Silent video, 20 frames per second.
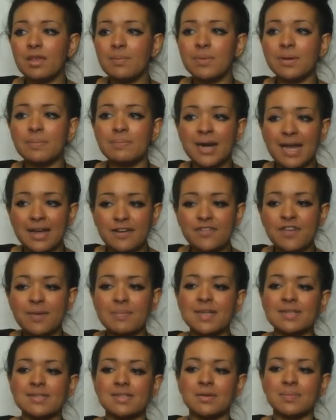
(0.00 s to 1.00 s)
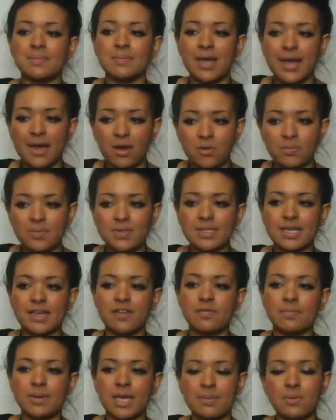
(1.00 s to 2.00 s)
But black feminism helps
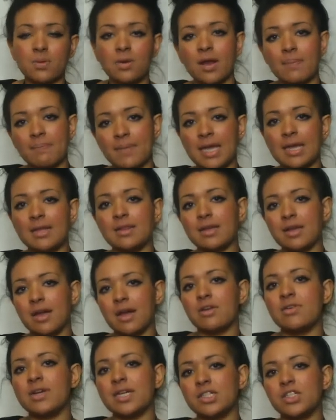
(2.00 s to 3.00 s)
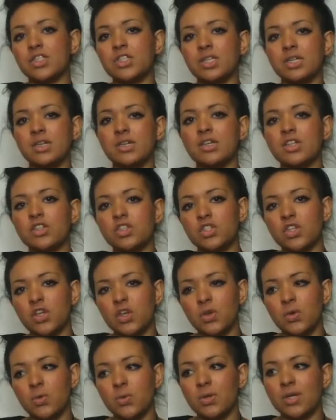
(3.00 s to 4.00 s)
give people like me the courage
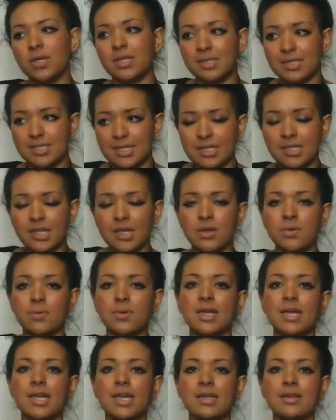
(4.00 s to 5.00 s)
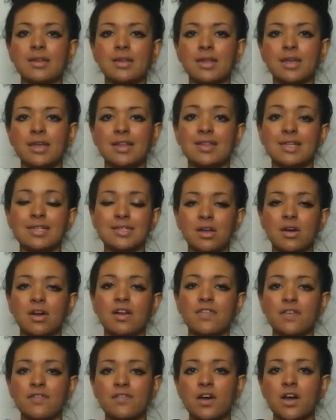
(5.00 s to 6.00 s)
to continue in this kind
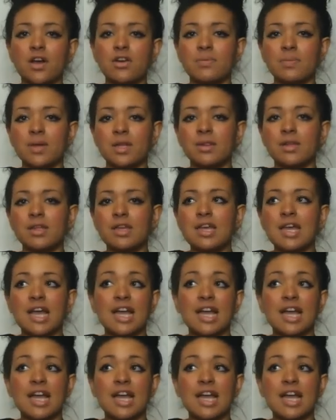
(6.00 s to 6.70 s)
of environment.